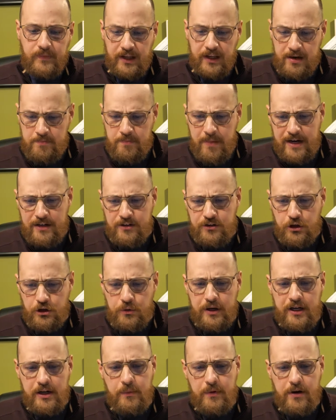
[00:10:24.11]
And by
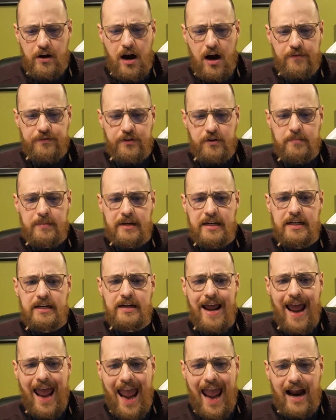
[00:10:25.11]
doing, we often
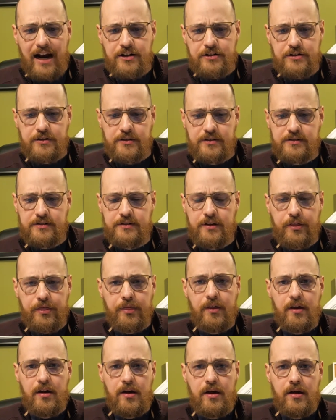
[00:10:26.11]
mean actions,
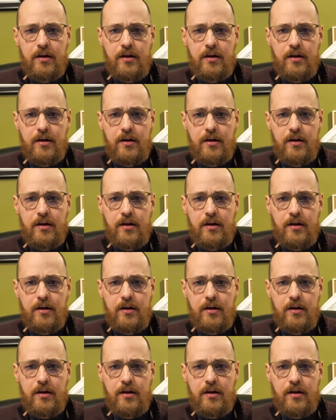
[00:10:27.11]
the,